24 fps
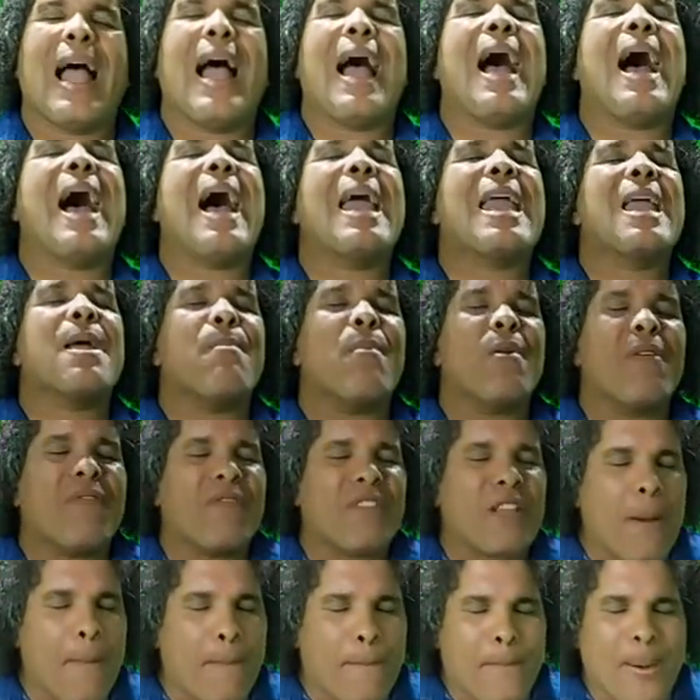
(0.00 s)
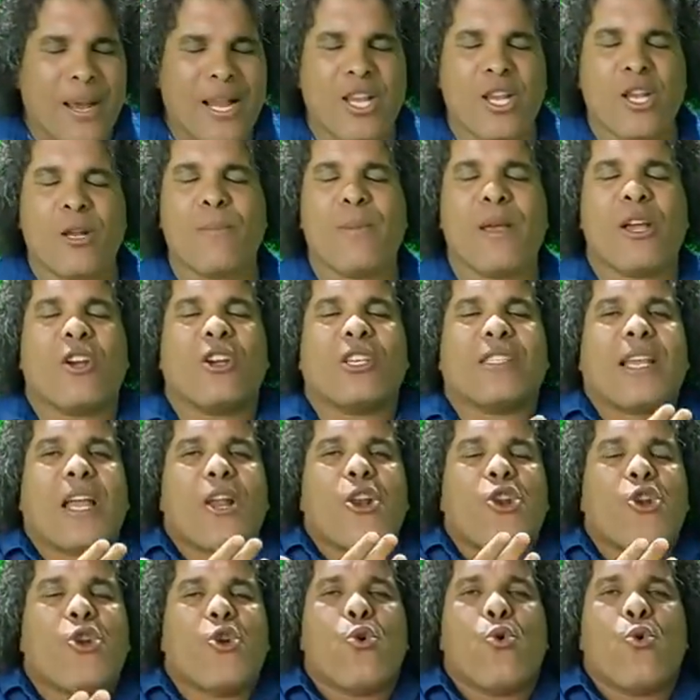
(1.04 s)
I am of the opinion, because I
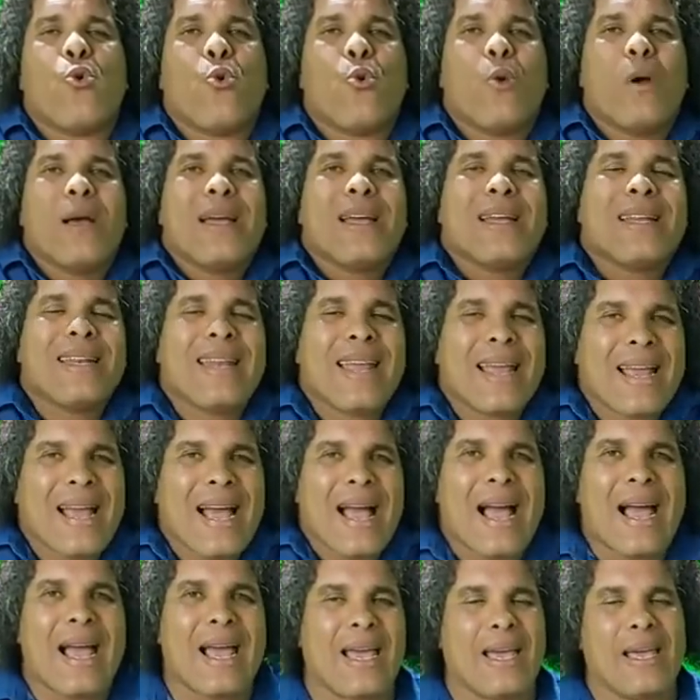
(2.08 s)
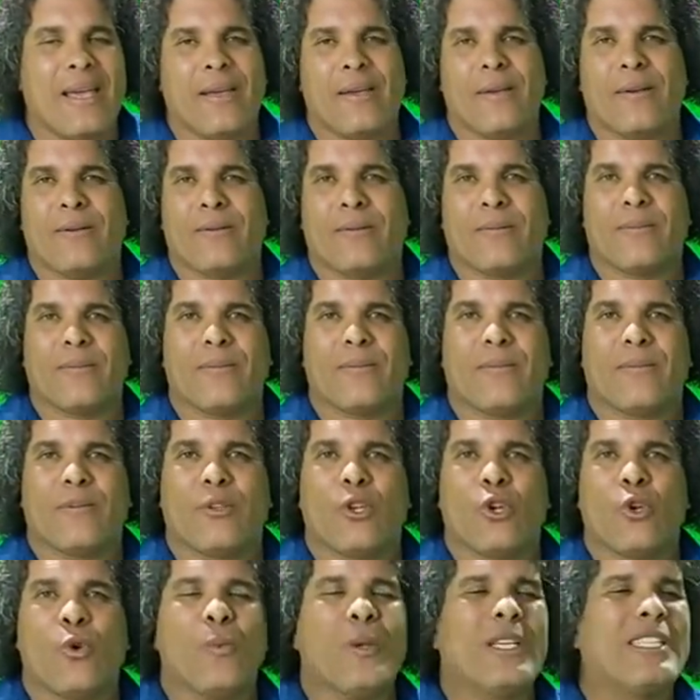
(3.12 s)
know the guy,
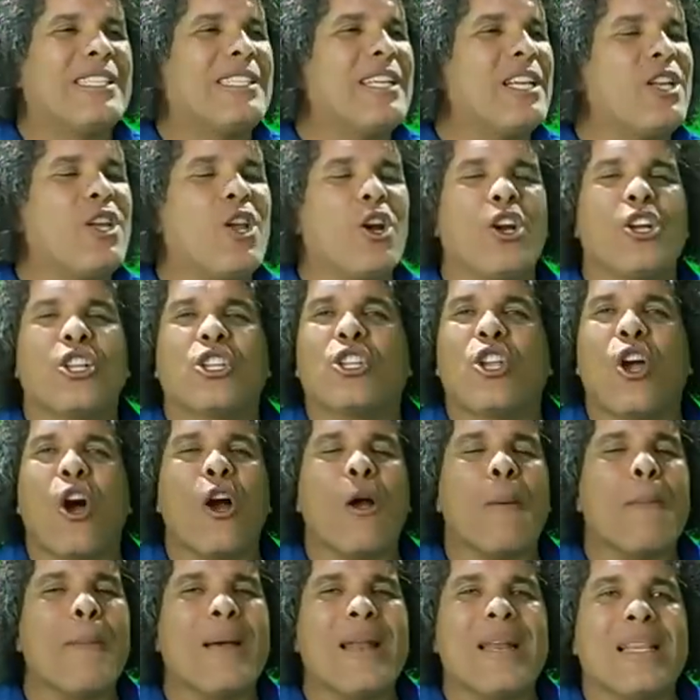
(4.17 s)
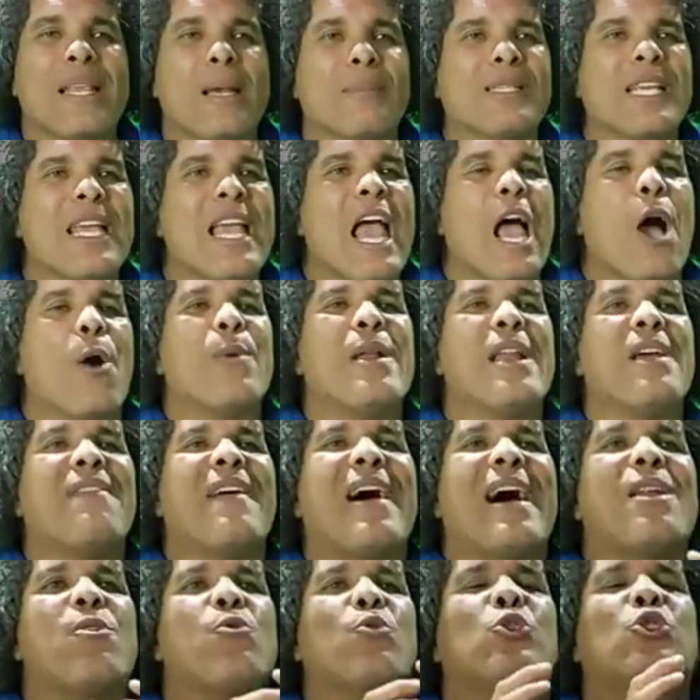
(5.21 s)
we sit down and talk many times, and we never
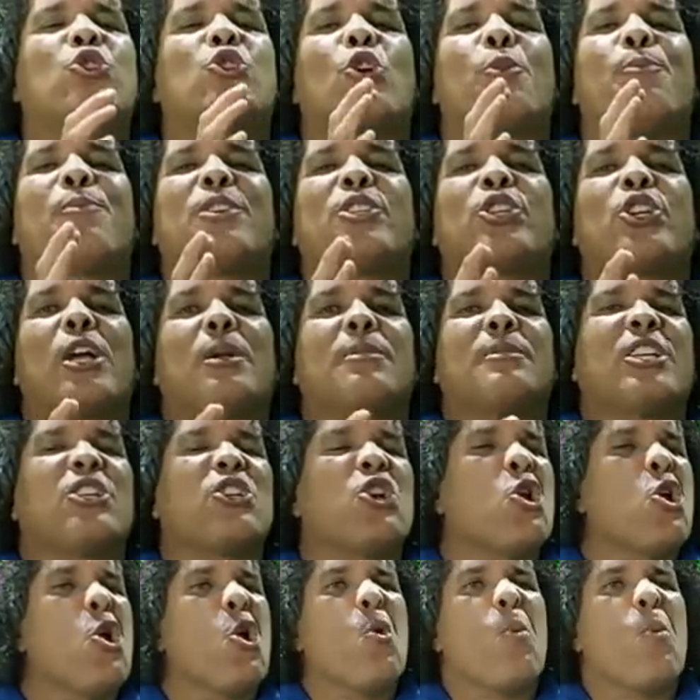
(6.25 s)
had no surreptitious conversation.